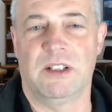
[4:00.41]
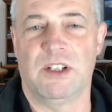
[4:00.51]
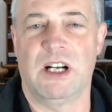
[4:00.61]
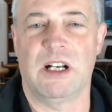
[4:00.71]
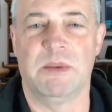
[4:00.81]

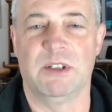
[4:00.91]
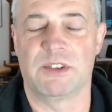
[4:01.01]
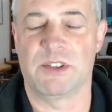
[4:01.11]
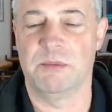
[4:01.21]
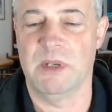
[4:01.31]
talk
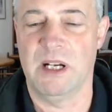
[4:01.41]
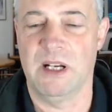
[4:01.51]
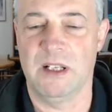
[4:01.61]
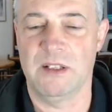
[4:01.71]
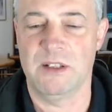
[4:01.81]
about some
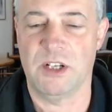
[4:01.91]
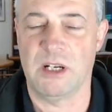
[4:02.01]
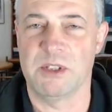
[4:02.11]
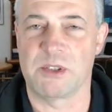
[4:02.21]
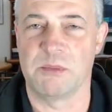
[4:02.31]

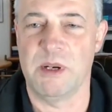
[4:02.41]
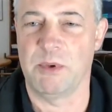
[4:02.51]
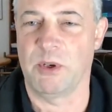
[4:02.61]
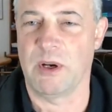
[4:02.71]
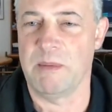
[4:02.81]

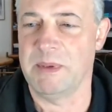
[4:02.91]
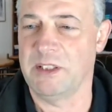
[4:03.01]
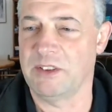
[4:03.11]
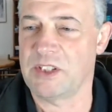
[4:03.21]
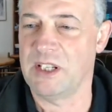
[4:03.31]
reprogramming.
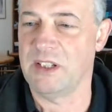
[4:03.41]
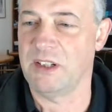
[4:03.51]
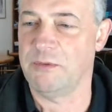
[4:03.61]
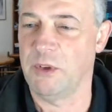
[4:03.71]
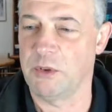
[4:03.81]
But I'll just get
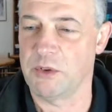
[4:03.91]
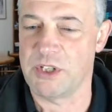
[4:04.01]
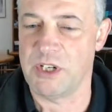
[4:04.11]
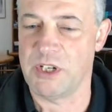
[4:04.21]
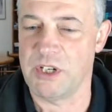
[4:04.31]
into a photo share for